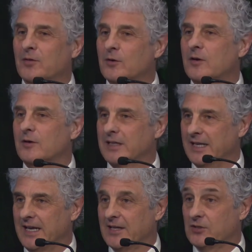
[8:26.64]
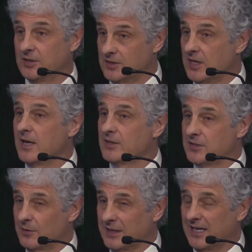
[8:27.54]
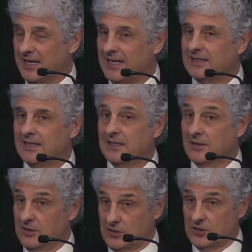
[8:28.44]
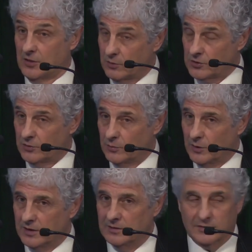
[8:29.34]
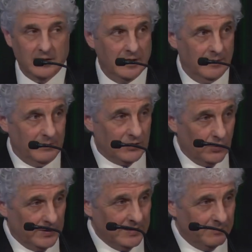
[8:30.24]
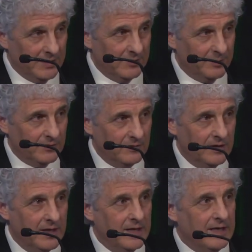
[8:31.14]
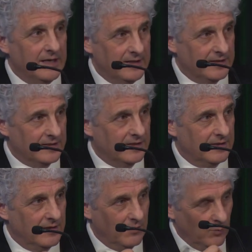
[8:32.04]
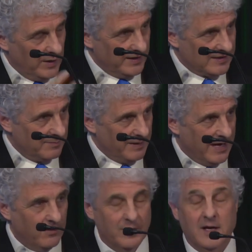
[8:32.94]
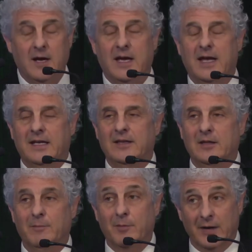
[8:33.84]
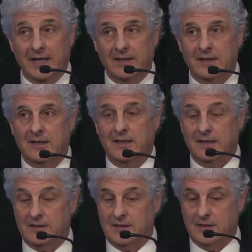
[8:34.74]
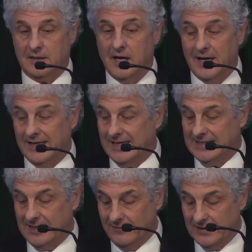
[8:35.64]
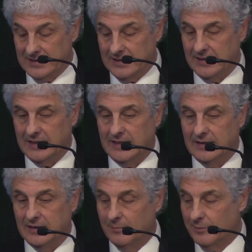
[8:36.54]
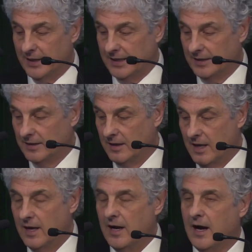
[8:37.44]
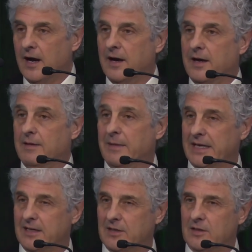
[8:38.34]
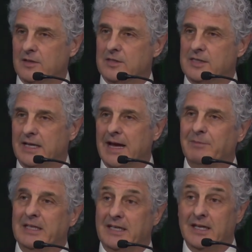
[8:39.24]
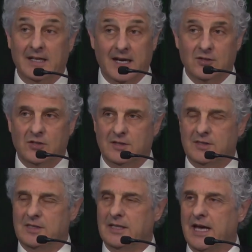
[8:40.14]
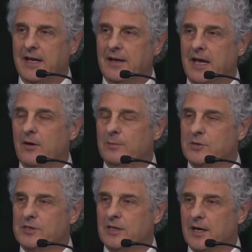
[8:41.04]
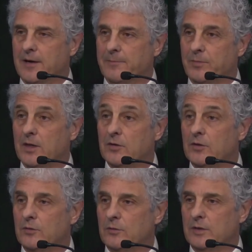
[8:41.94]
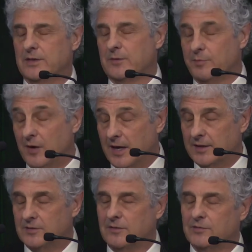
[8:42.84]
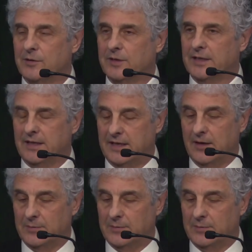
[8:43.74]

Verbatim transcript: neural connections. So connecting in the social world between people is what it's about. And in the brain, it's connectivity in the brain uh, and making synaptic connections that helps um, you is a product of learning and